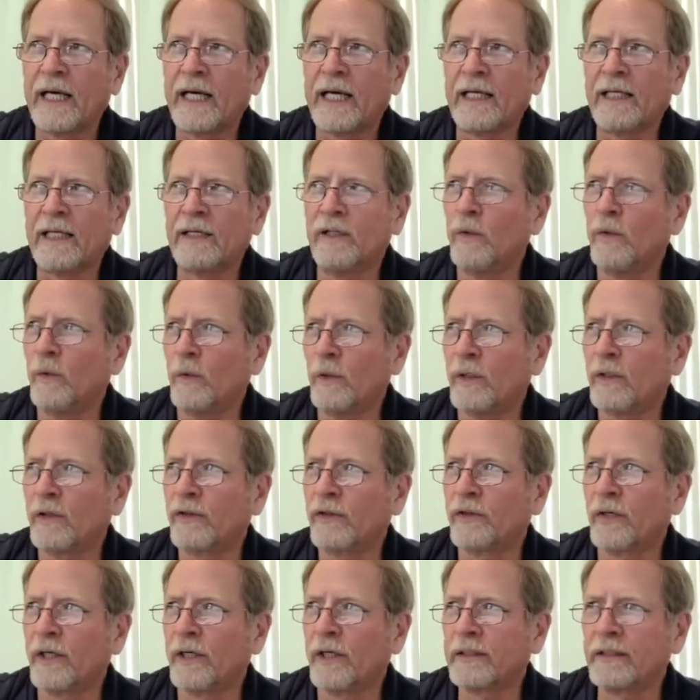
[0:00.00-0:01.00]
Who would have
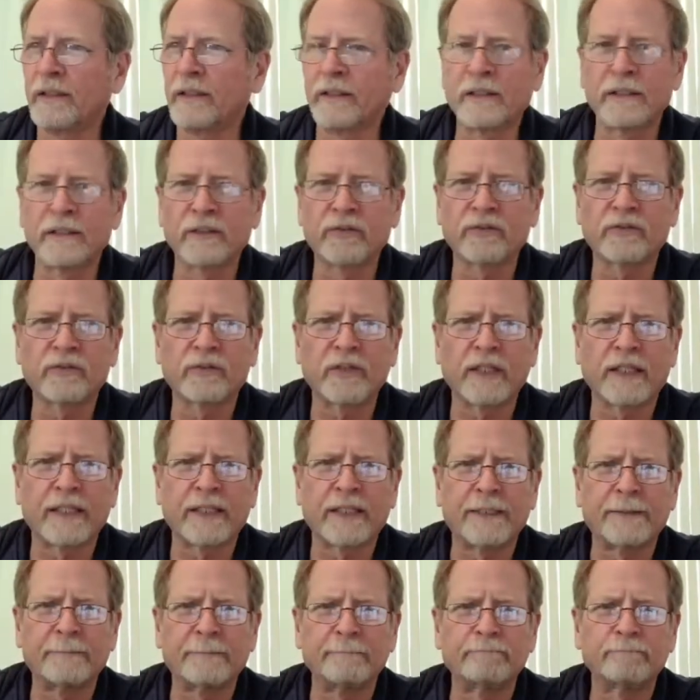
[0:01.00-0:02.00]
thought that this
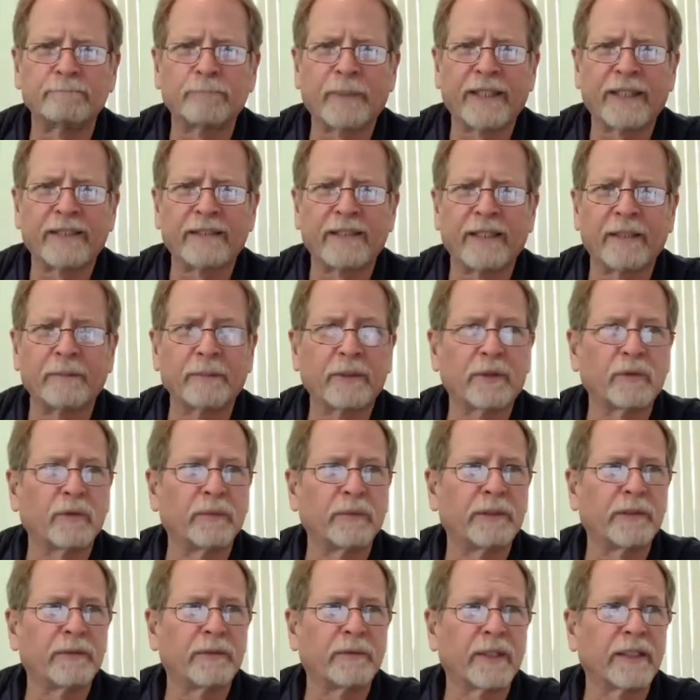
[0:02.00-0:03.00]
pandemic would
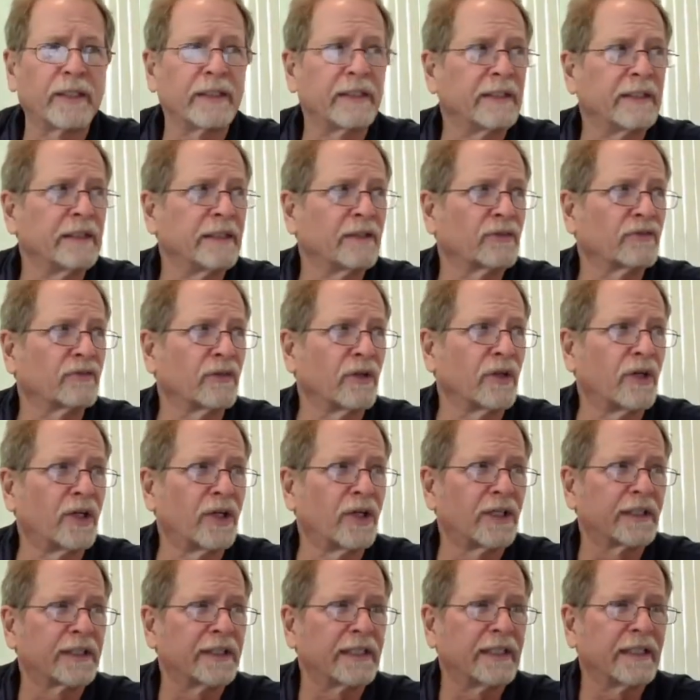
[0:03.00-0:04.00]
be running this
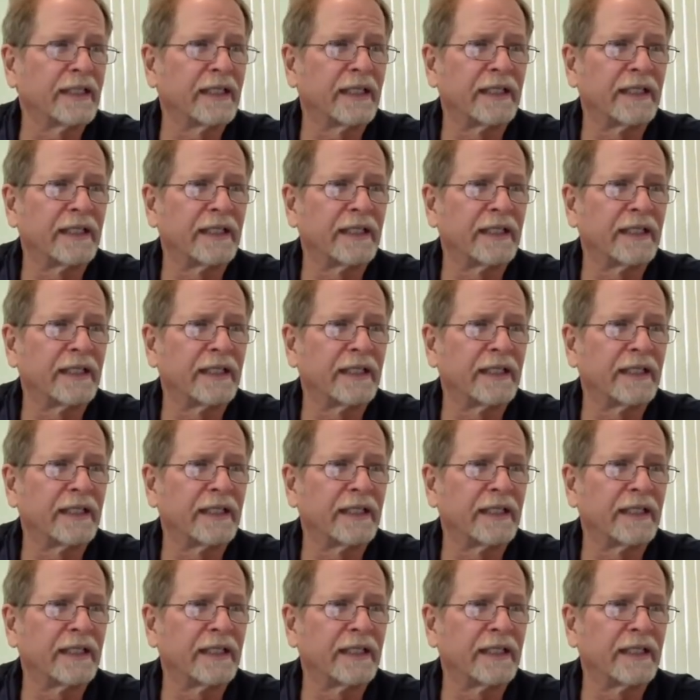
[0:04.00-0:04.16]
long?